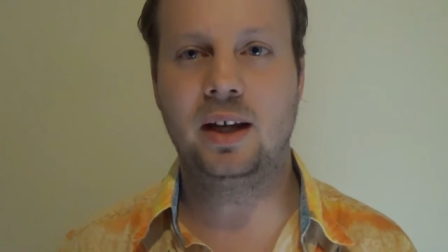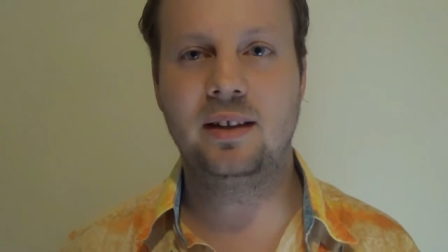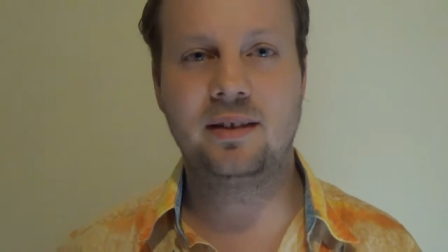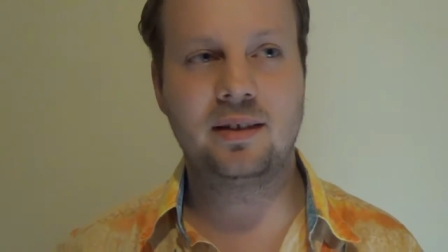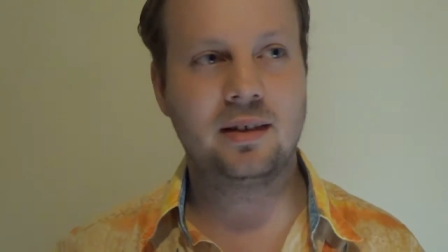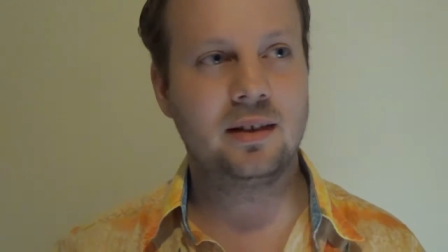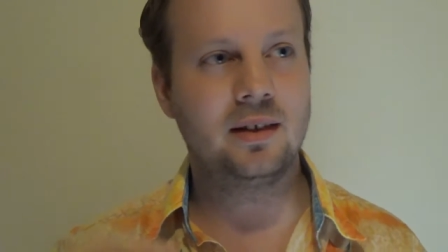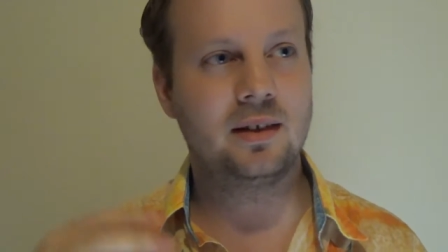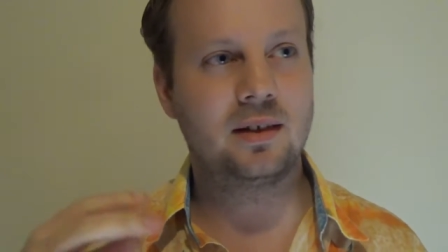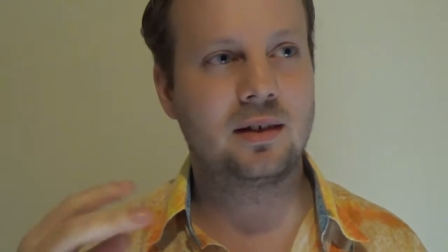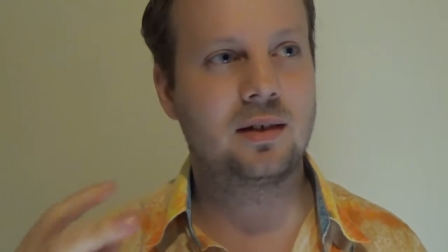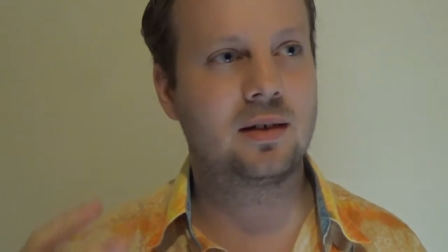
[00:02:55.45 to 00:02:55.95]
Is
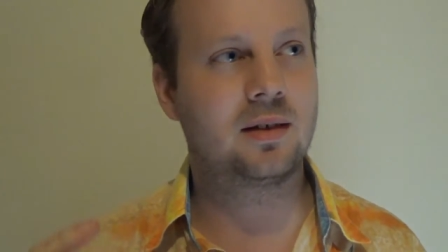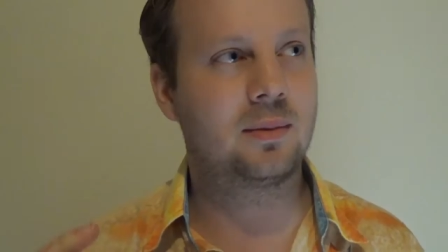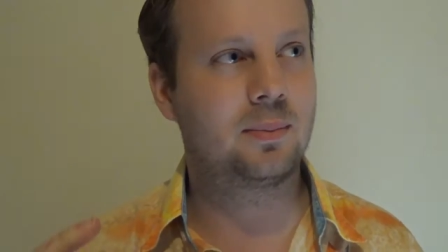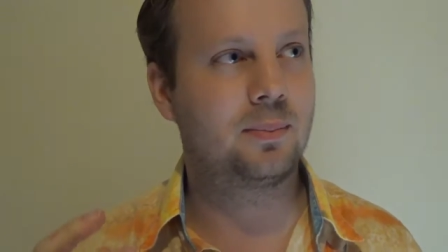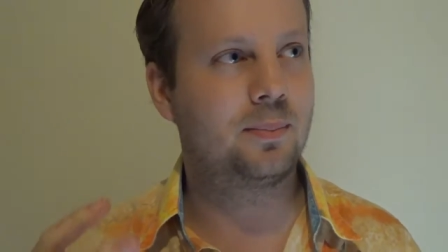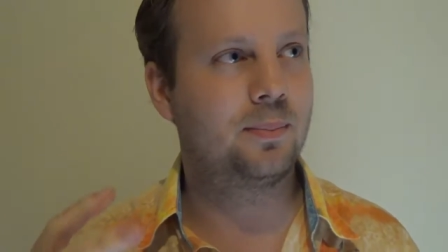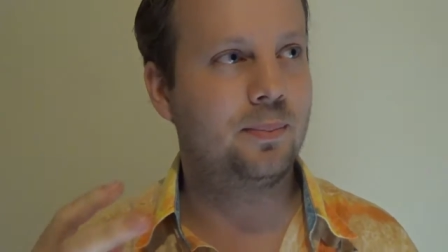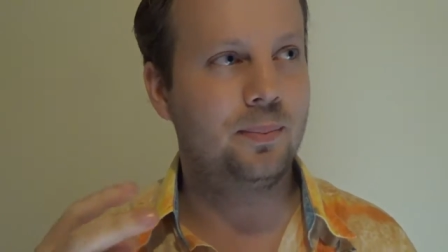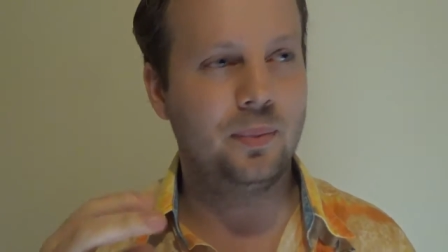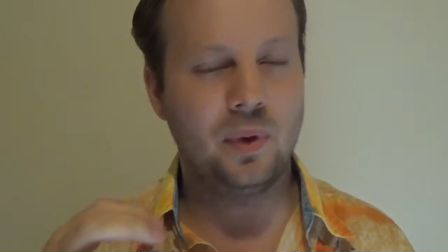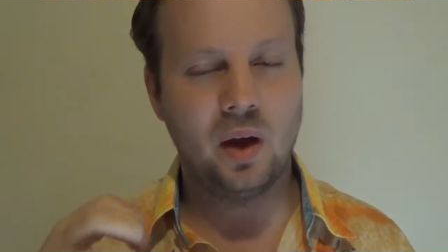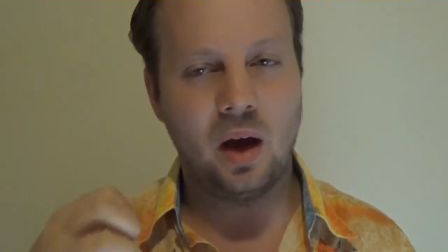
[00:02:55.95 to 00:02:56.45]
it,
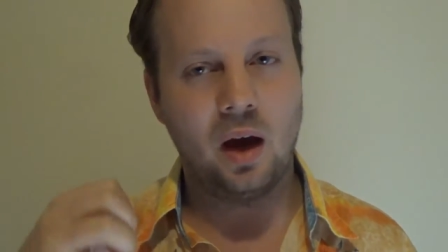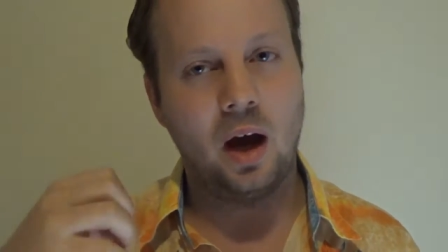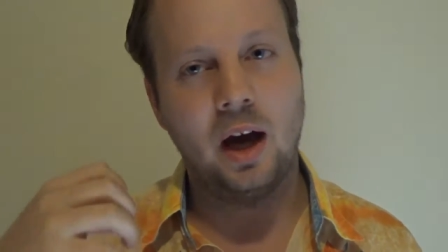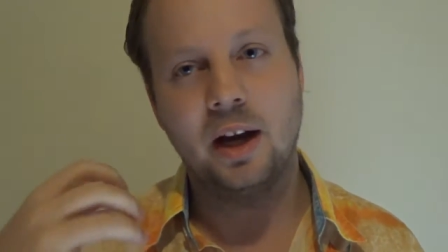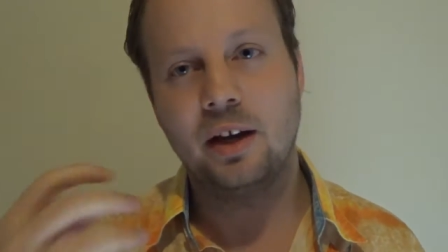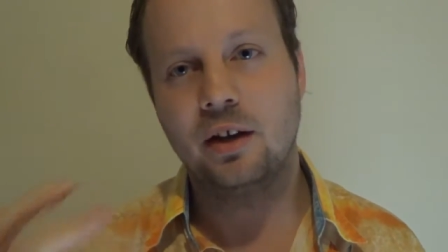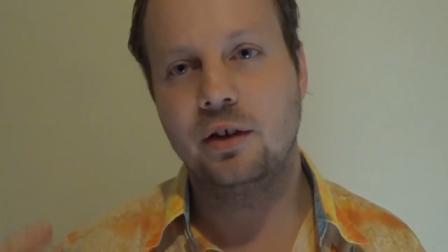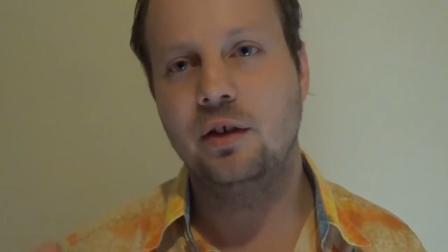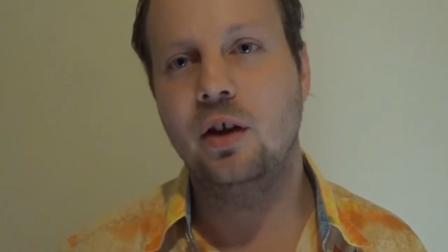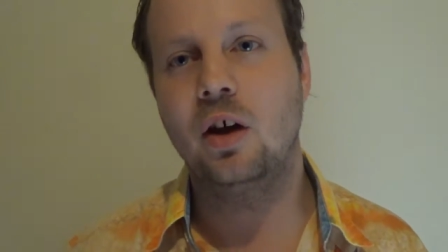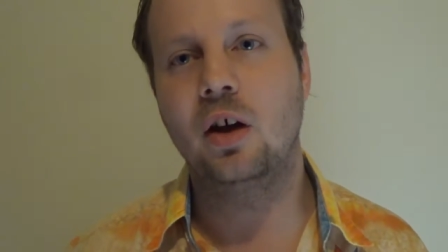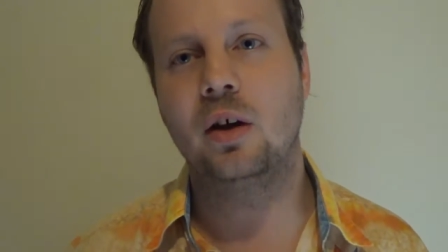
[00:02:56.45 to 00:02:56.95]
I
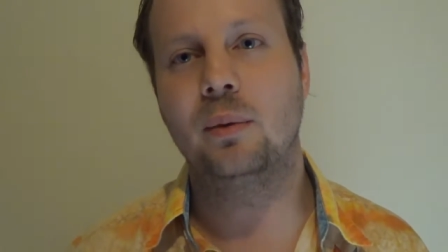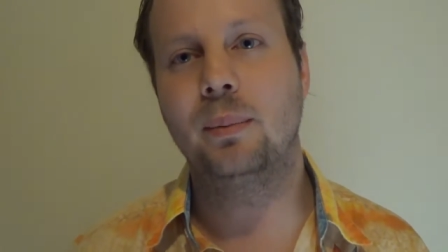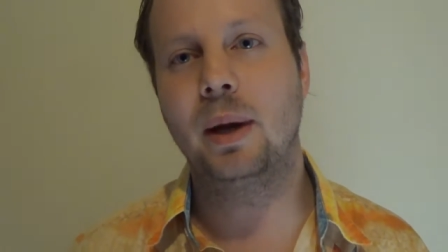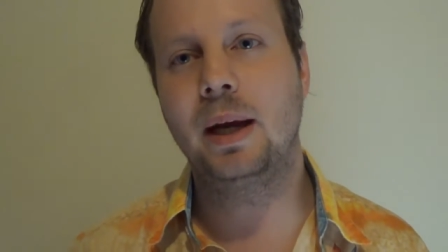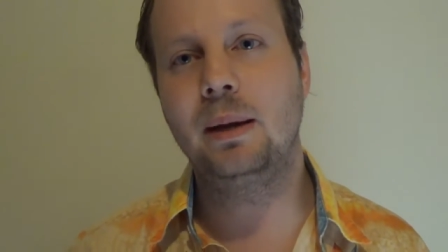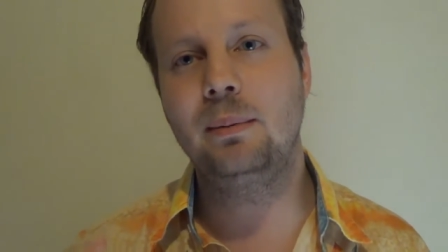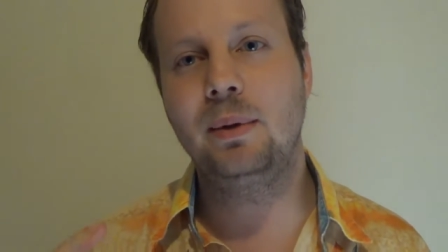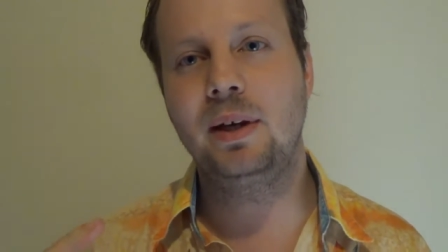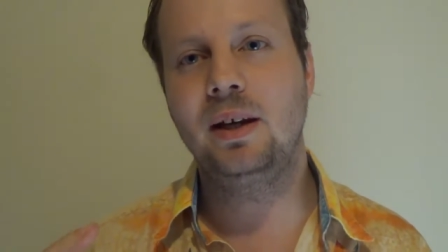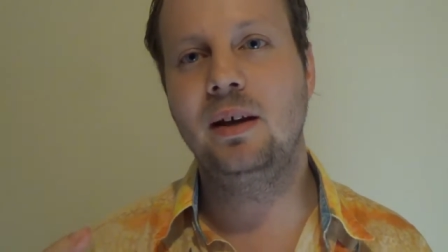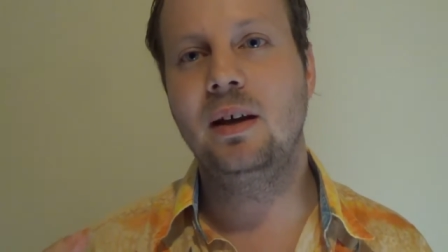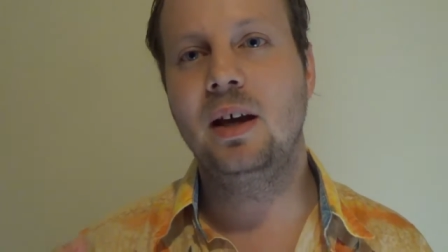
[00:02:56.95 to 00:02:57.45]
don't know,
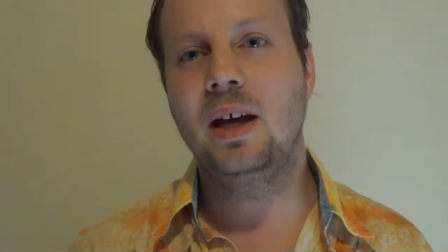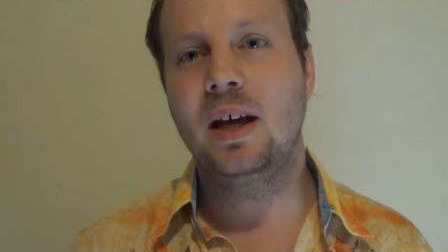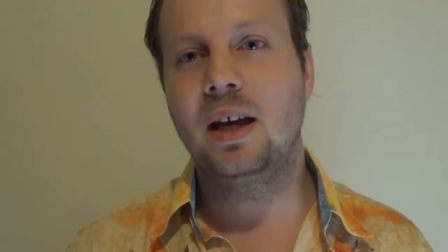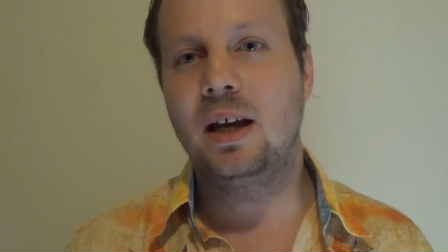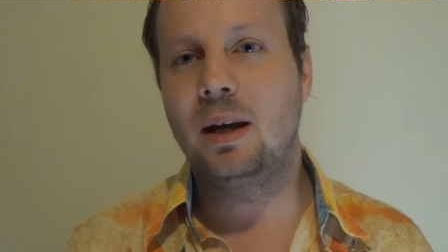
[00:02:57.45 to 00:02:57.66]
maybe